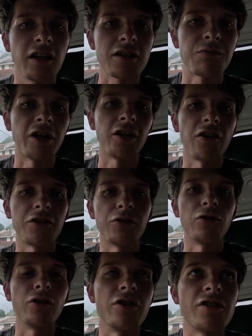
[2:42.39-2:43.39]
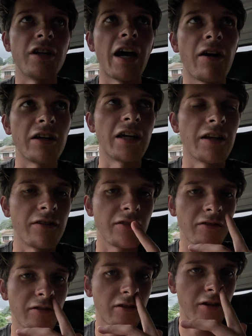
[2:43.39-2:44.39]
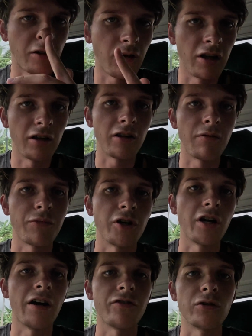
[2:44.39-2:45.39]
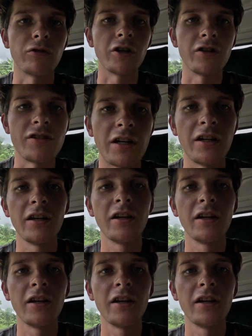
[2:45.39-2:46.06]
explain all the tours and how to get to Kuala Lumpur afterwards, and